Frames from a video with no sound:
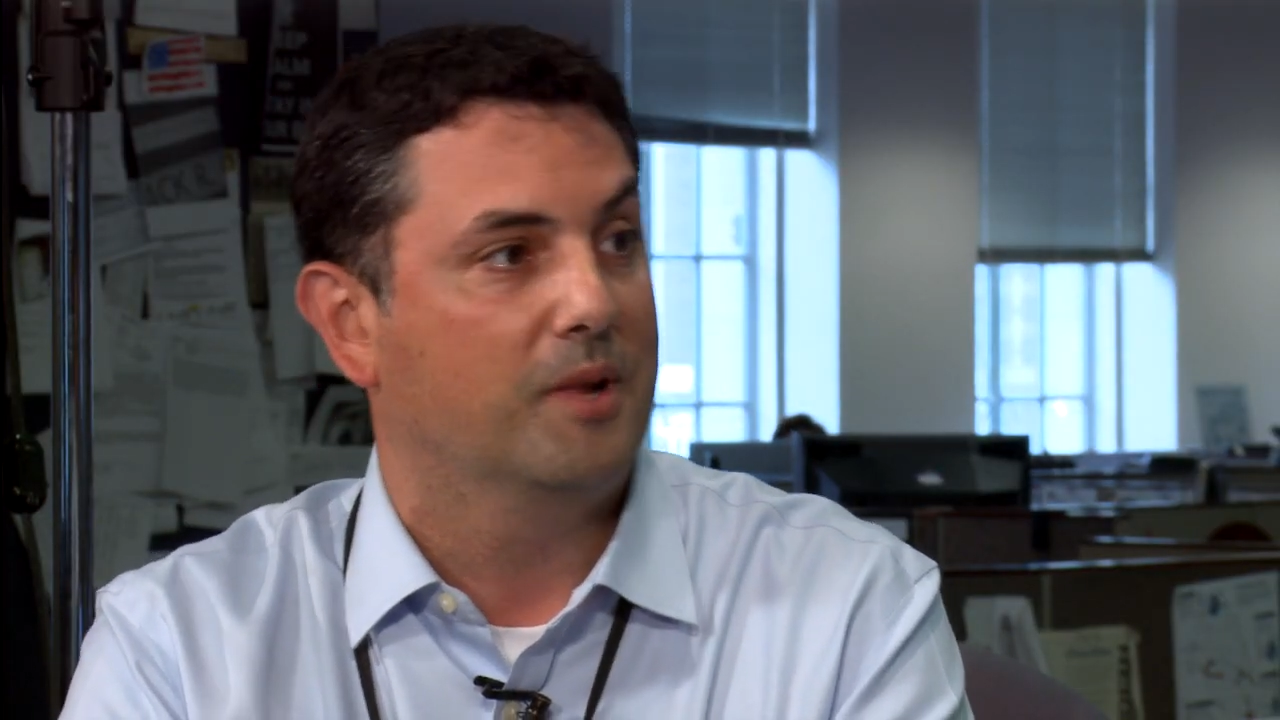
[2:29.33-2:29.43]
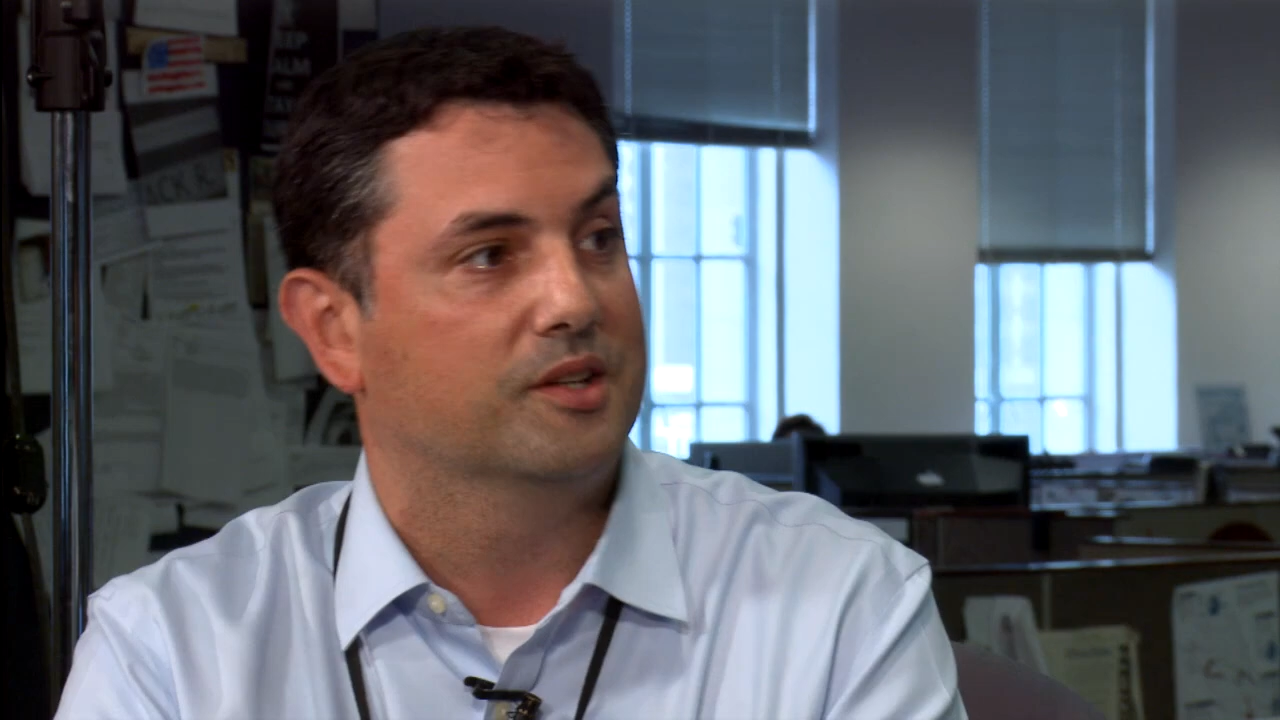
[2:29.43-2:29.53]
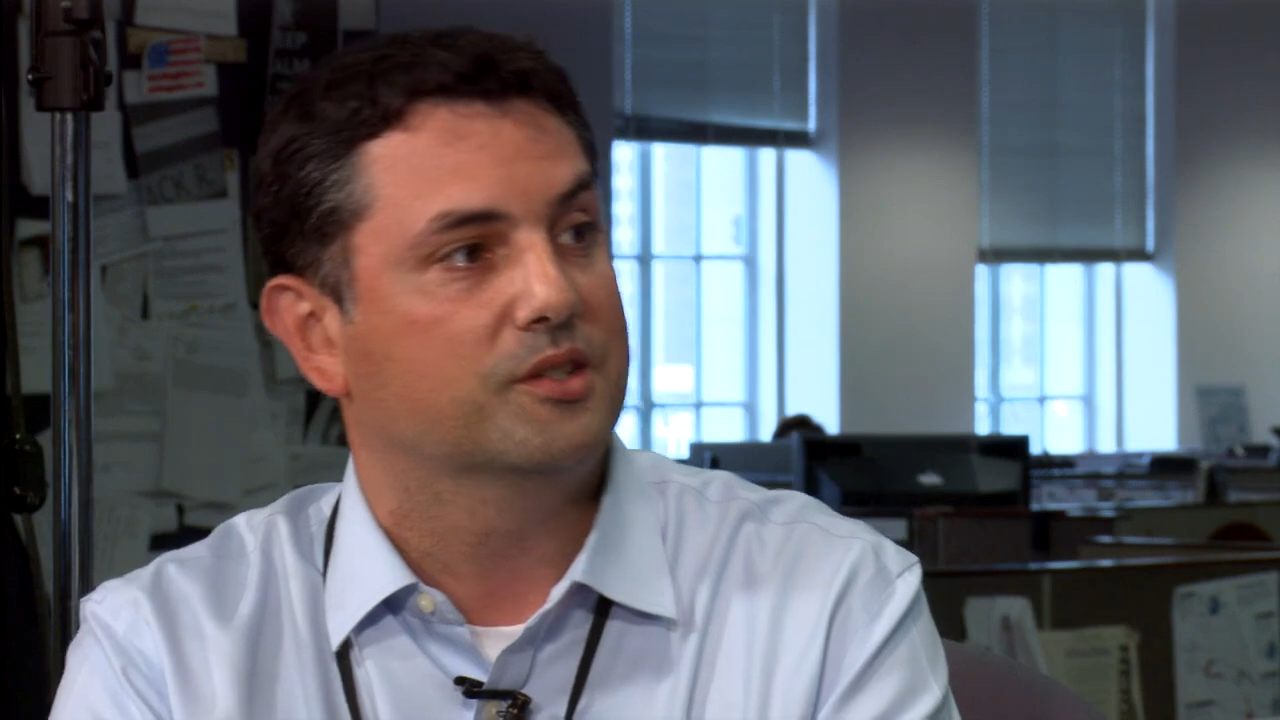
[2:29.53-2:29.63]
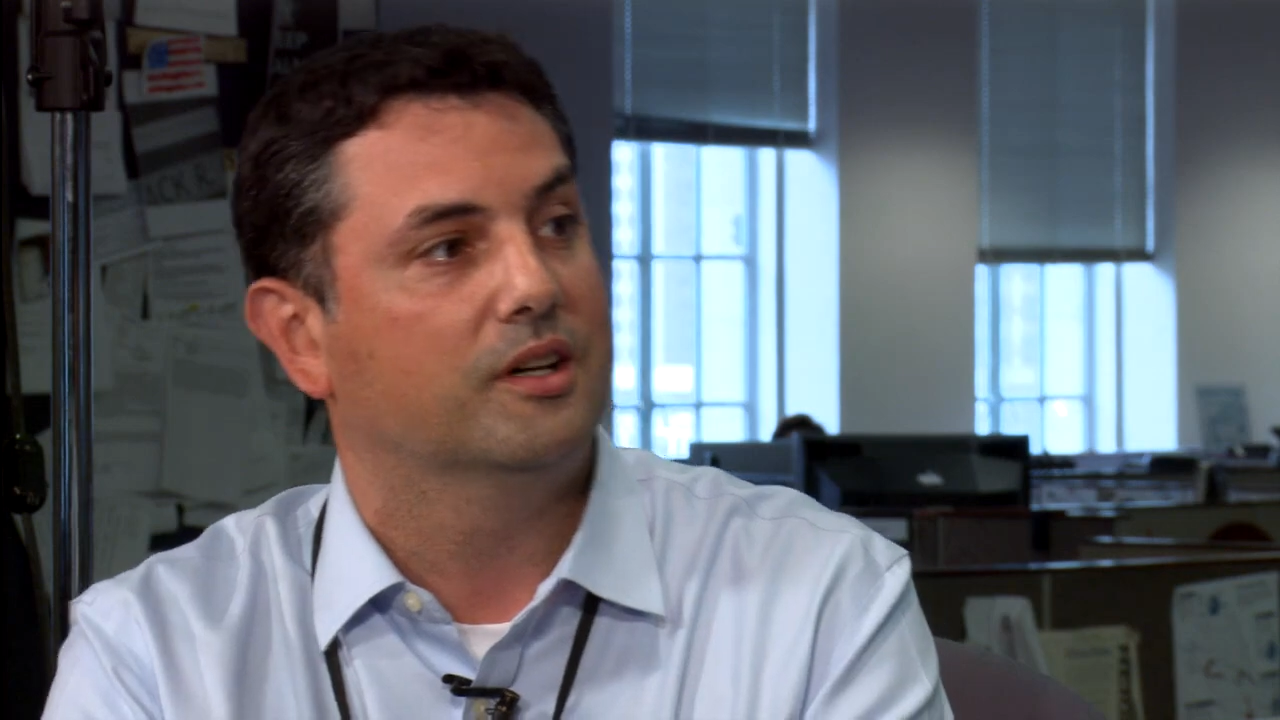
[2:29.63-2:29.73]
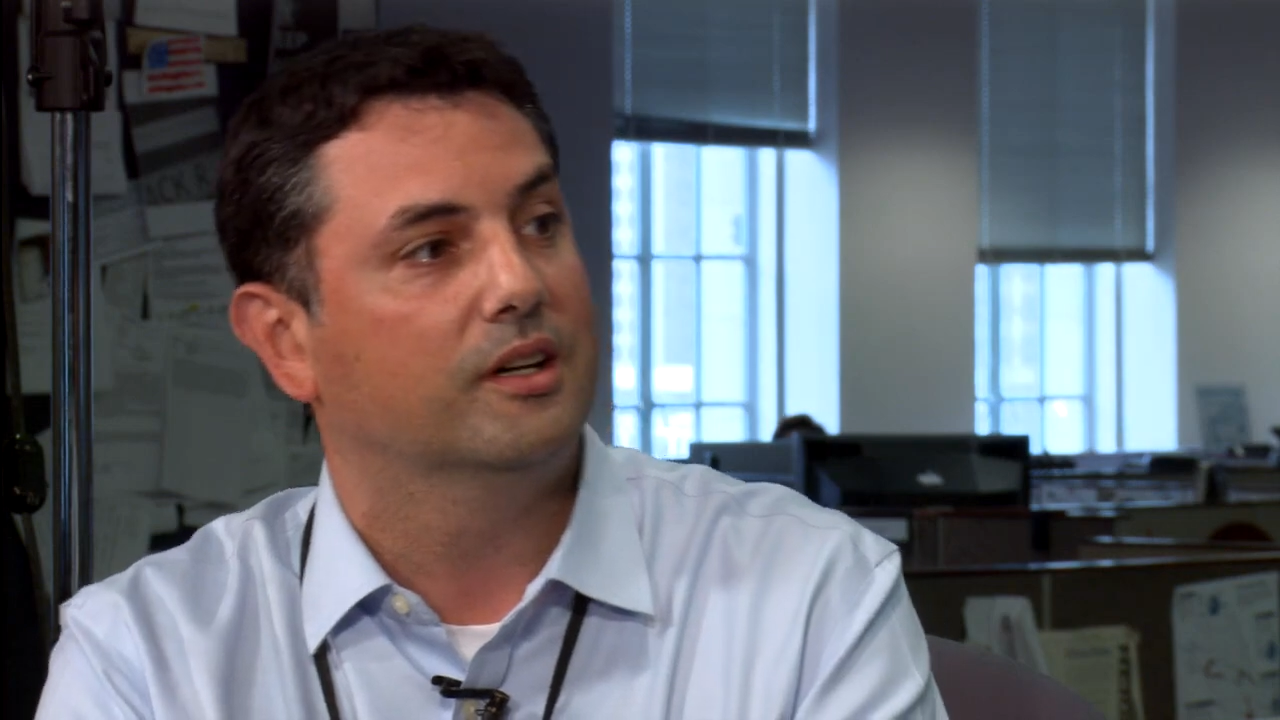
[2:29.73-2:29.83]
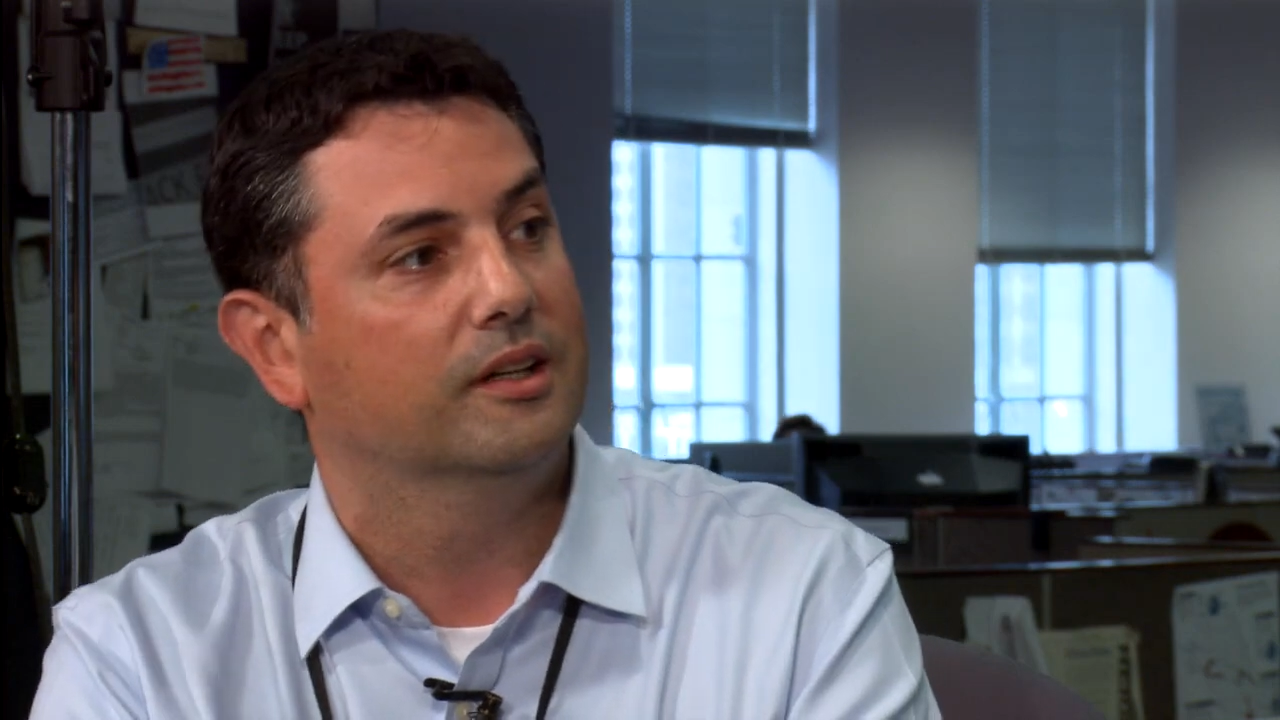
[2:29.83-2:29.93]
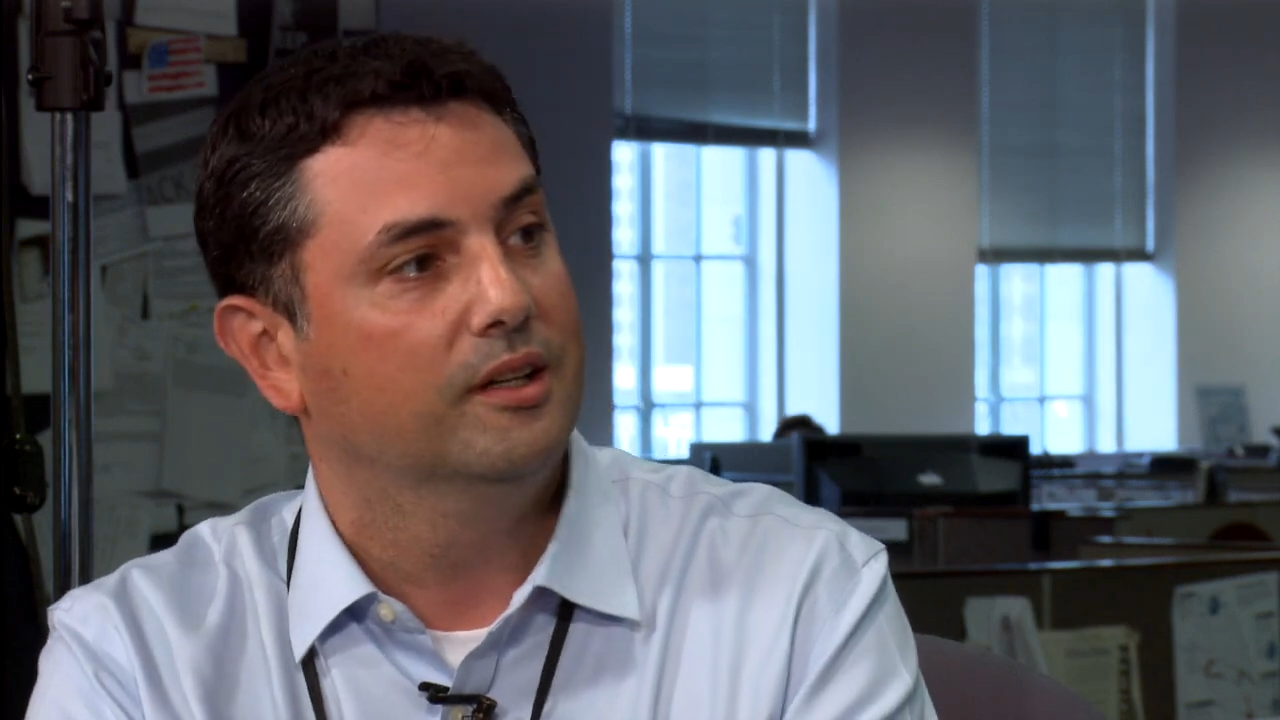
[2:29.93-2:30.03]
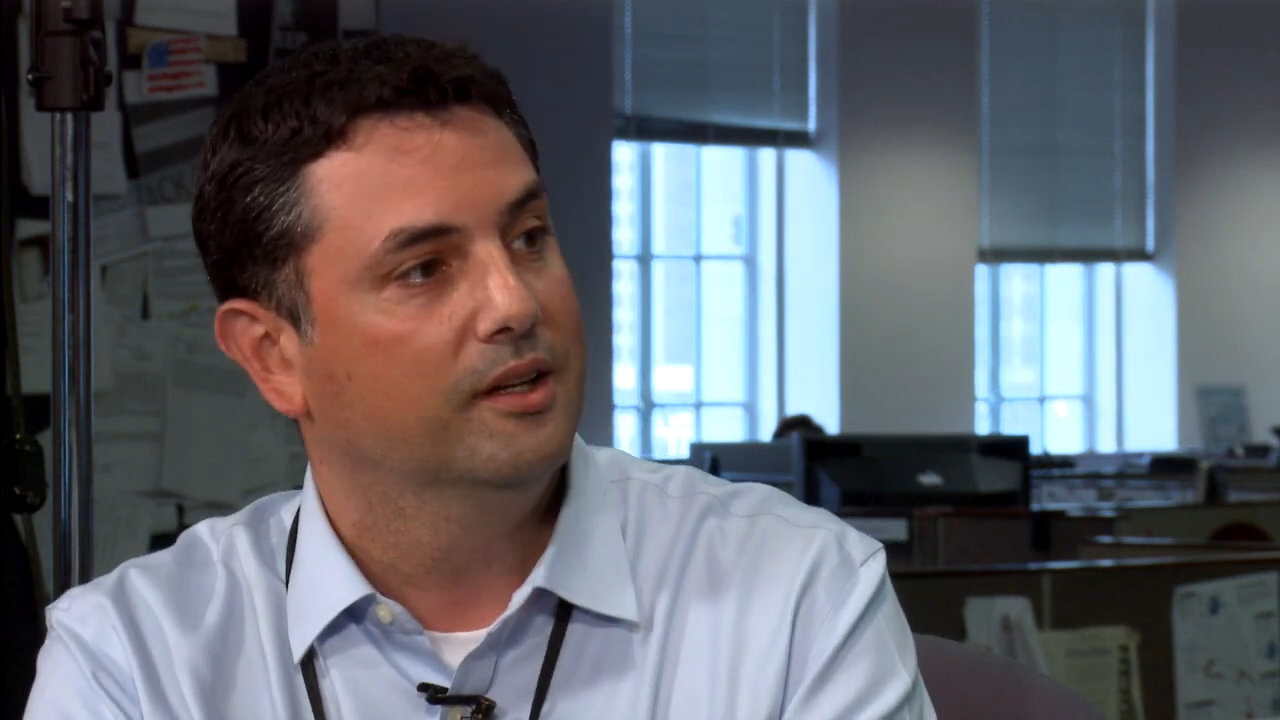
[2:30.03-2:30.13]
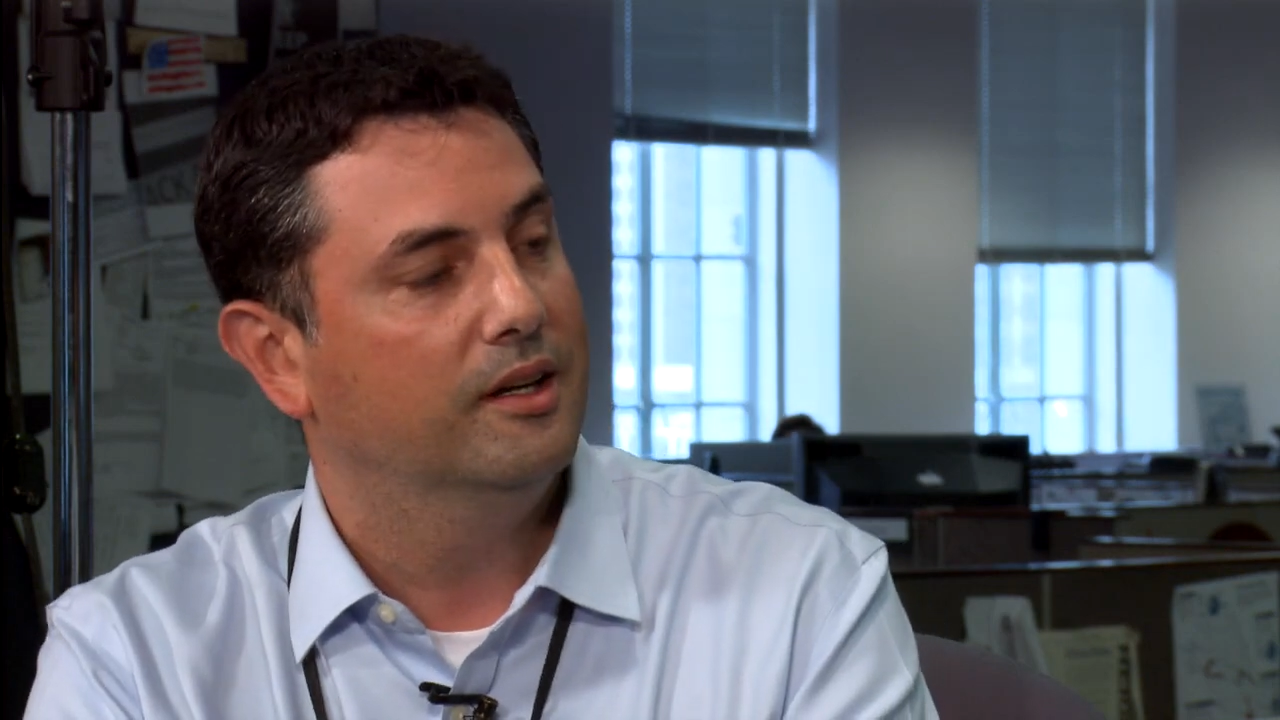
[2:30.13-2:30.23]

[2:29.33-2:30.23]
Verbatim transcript: my song. Right,